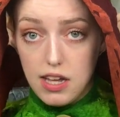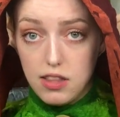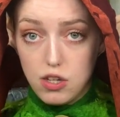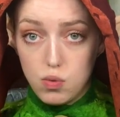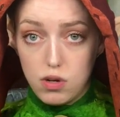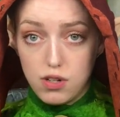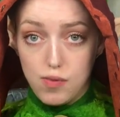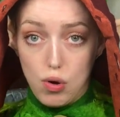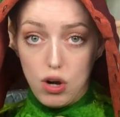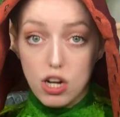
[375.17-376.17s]
This works
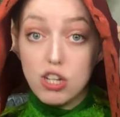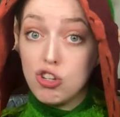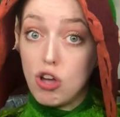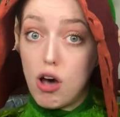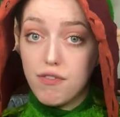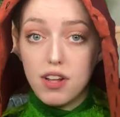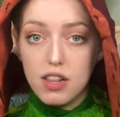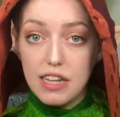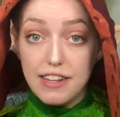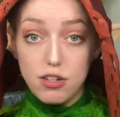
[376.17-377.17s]
for soft
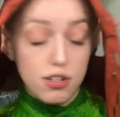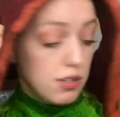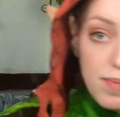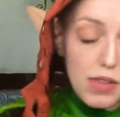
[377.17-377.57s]
leathers.